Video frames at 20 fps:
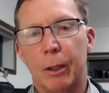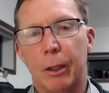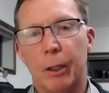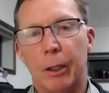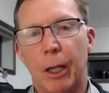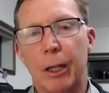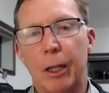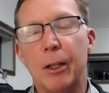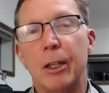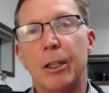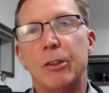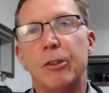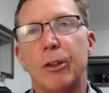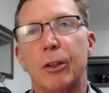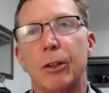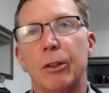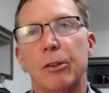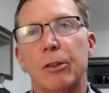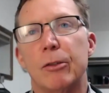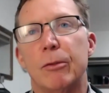
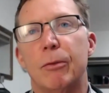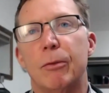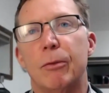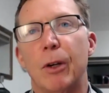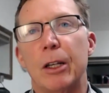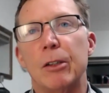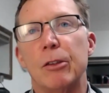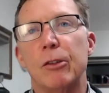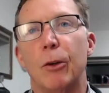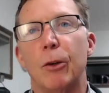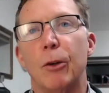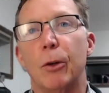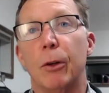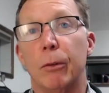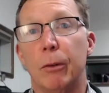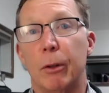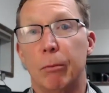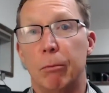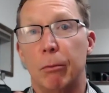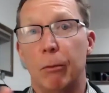anaesthetist friends who are
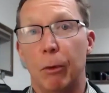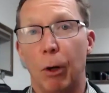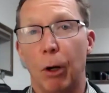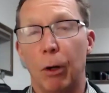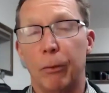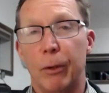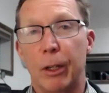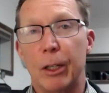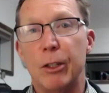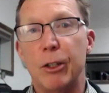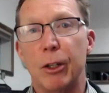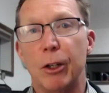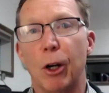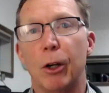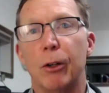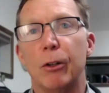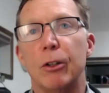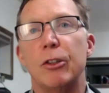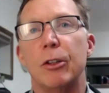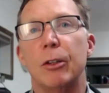of Indian
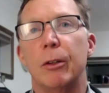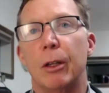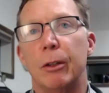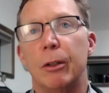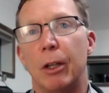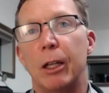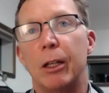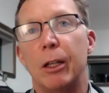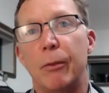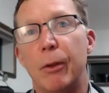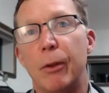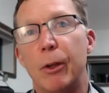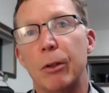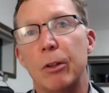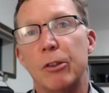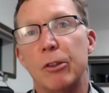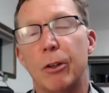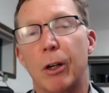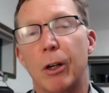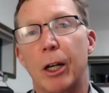origin. They live here in
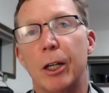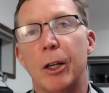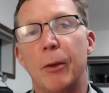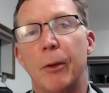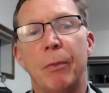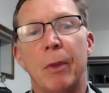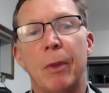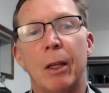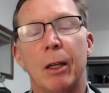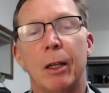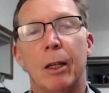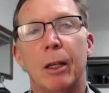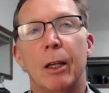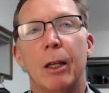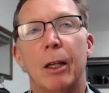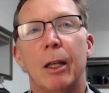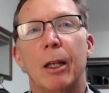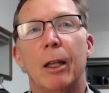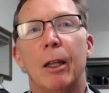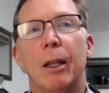Australia.
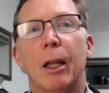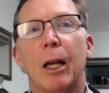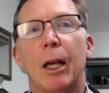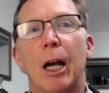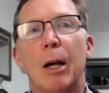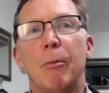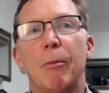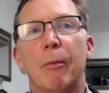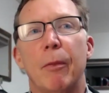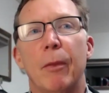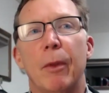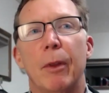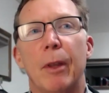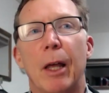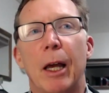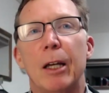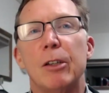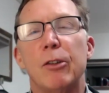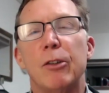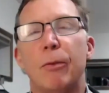They,
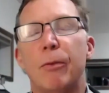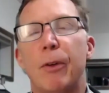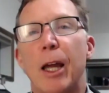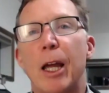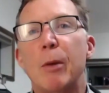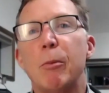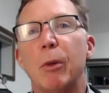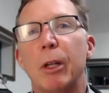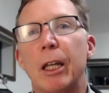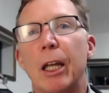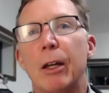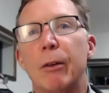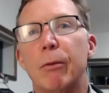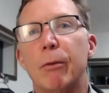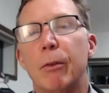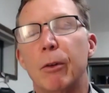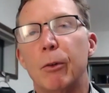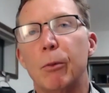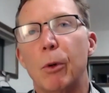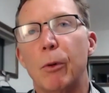as a family, have
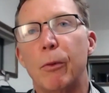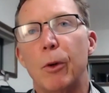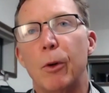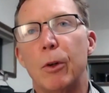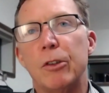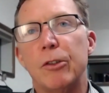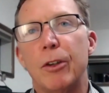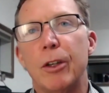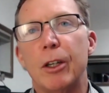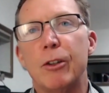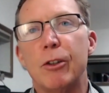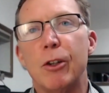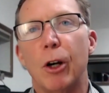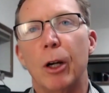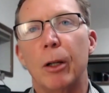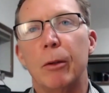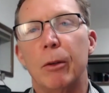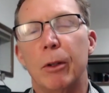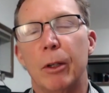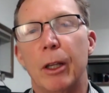reversed their
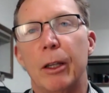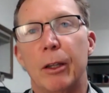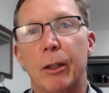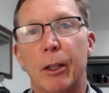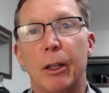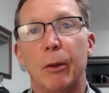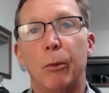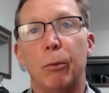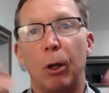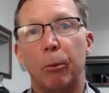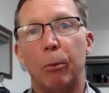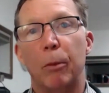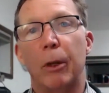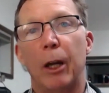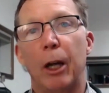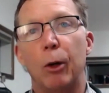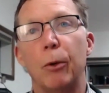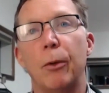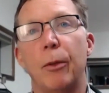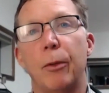
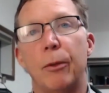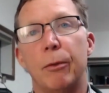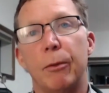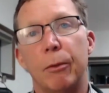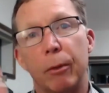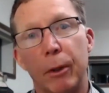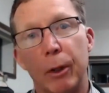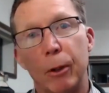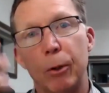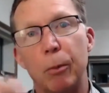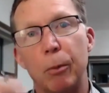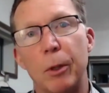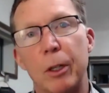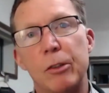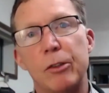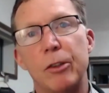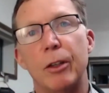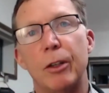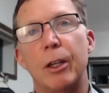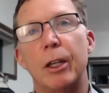health, their
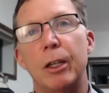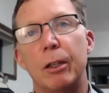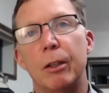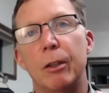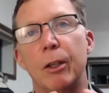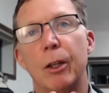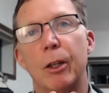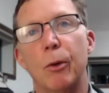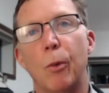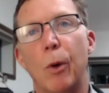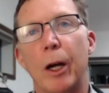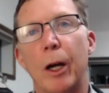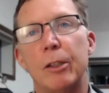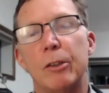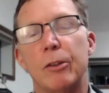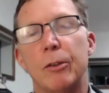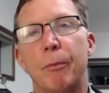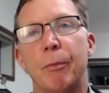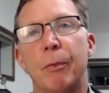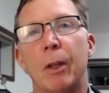obesity, their weights.
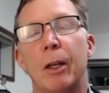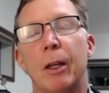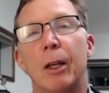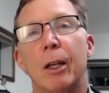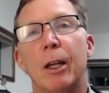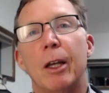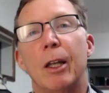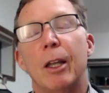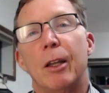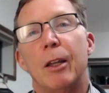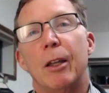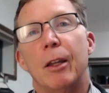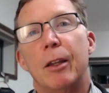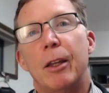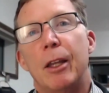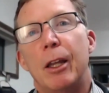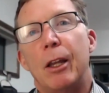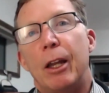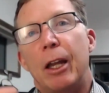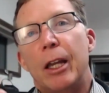
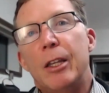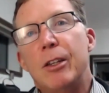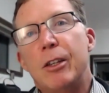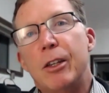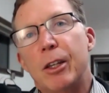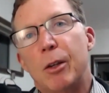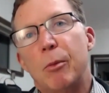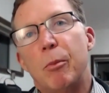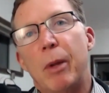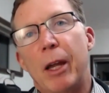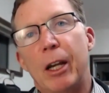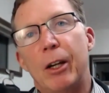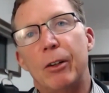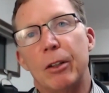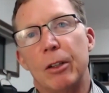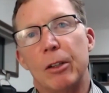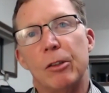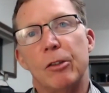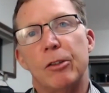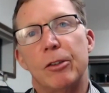Their Indian
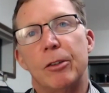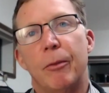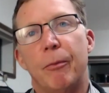parents